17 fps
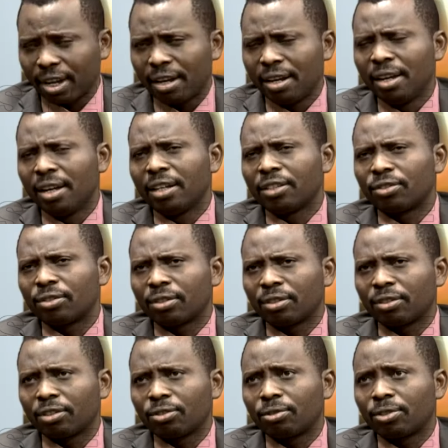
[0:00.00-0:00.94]
now, so
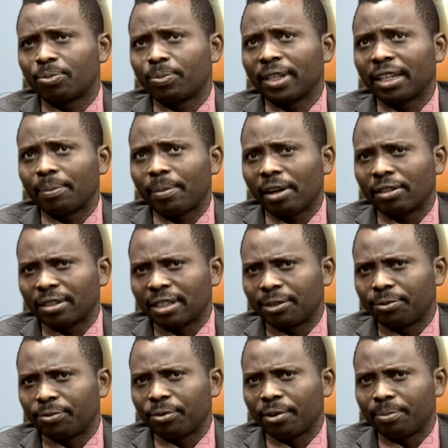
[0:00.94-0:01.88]
not just to speak about
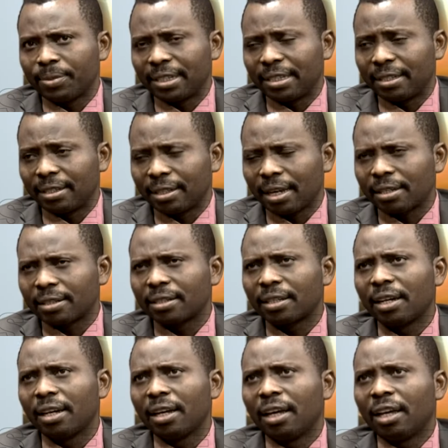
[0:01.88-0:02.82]
it from a
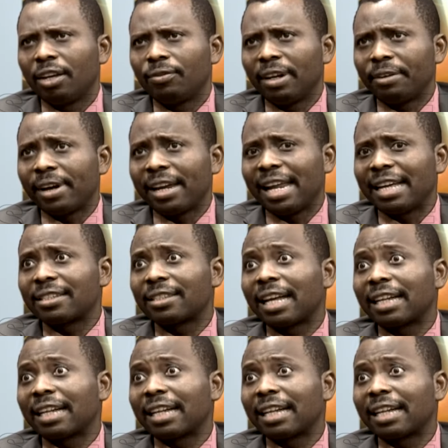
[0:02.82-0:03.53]
distance. You've now realized